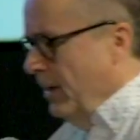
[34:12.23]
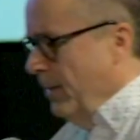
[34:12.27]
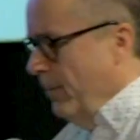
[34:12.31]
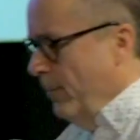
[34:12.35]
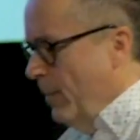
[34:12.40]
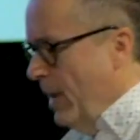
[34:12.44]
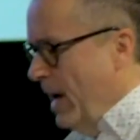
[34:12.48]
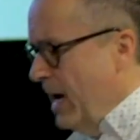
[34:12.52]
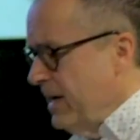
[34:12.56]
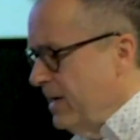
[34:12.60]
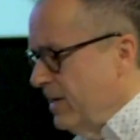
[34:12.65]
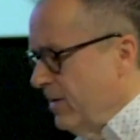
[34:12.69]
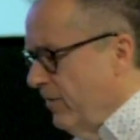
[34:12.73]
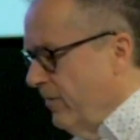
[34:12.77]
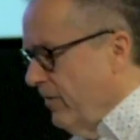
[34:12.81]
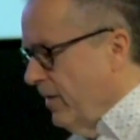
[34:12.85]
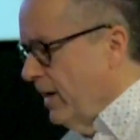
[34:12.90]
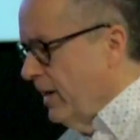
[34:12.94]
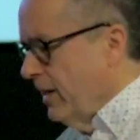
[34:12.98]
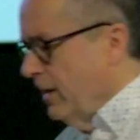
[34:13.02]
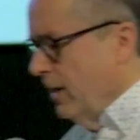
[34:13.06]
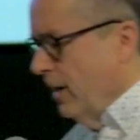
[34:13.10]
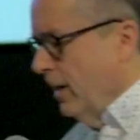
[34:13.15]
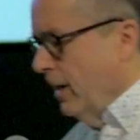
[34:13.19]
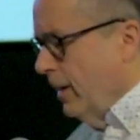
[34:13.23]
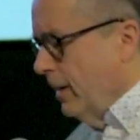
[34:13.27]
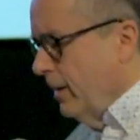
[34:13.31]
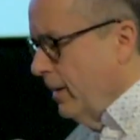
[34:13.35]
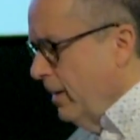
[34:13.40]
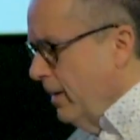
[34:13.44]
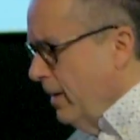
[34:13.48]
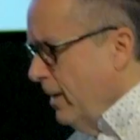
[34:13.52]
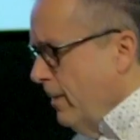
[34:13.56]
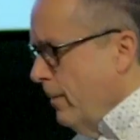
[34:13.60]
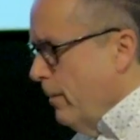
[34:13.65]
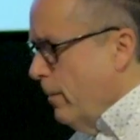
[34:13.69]
Magnify God.
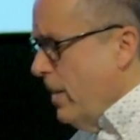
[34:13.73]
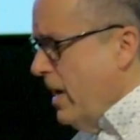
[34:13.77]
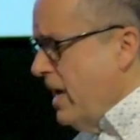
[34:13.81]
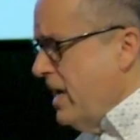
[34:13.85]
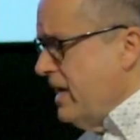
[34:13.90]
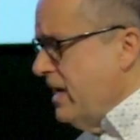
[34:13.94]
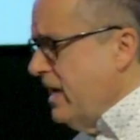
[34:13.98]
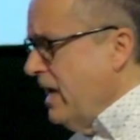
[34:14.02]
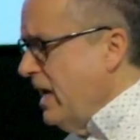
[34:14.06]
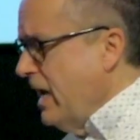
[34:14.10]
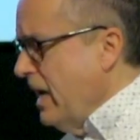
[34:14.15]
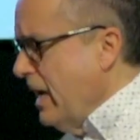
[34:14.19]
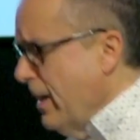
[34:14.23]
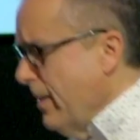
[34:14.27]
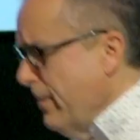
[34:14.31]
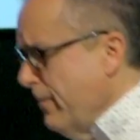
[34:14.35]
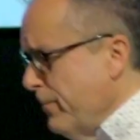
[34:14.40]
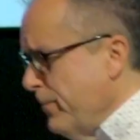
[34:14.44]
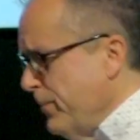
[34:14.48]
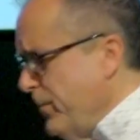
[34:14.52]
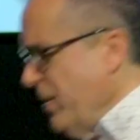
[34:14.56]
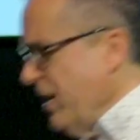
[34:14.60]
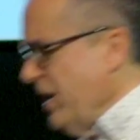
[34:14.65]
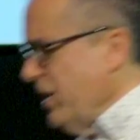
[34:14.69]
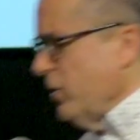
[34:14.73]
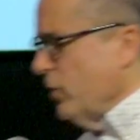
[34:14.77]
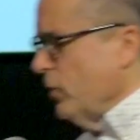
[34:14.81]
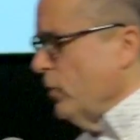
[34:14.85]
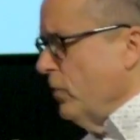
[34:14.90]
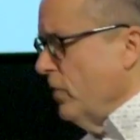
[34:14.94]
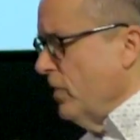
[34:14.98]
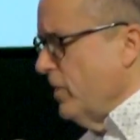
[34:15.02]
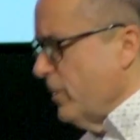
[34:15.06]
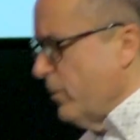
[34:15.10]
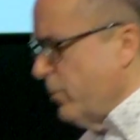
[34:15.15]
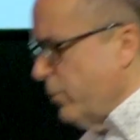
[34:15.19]
Make Him bigger
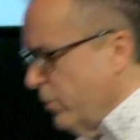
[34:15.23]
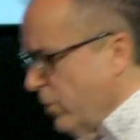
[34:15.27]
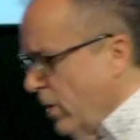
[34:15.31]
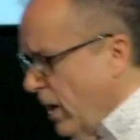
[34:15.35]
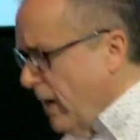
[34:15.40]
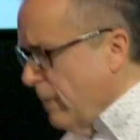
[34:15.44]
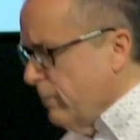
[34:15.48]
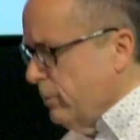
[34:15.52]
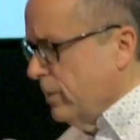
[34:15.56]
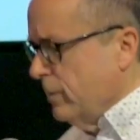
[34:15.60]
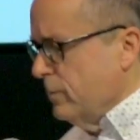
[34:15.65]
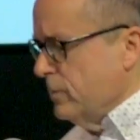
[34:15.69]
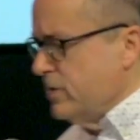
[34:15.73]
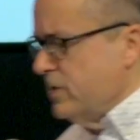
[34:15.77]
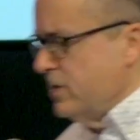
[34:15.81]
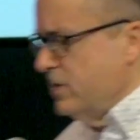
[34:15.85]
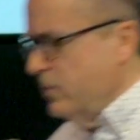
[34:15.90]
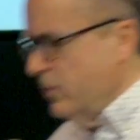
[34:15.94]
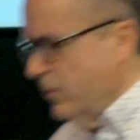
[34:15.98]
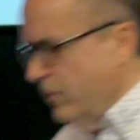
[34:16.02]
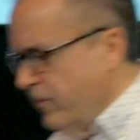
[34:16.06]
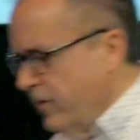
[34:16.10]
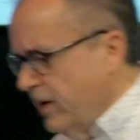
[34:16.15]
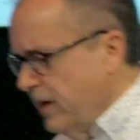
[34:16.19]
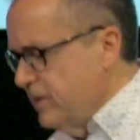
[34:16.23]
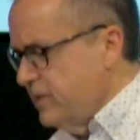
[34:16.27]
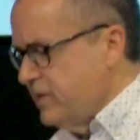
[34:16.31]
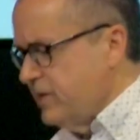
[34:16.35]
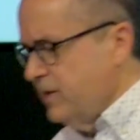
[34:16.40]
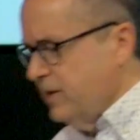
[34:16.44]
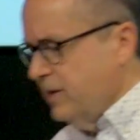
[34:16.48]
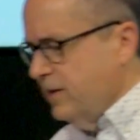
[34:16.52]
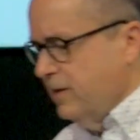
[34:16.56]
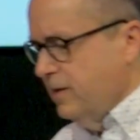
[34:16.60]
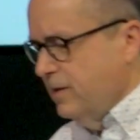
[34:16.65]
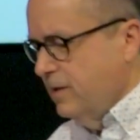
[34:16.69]
than the problems you're
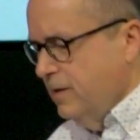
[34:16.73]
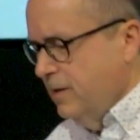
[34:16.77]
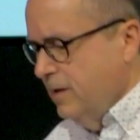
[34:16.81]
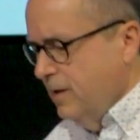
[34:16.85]
facing.